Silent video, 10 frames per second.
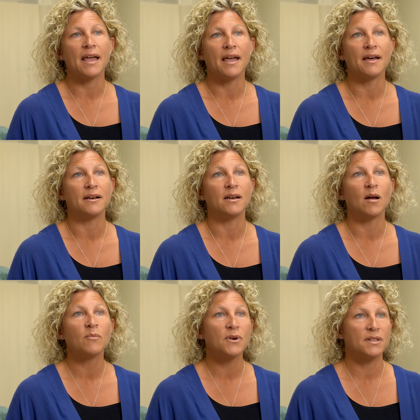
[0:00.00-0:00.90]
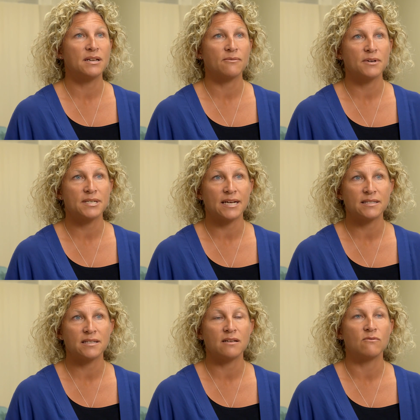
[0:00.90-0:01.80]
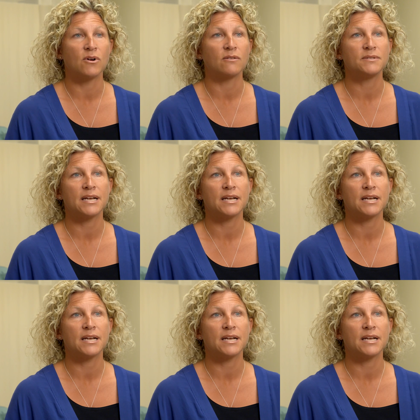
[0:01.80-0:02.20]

and a number of the different tests involve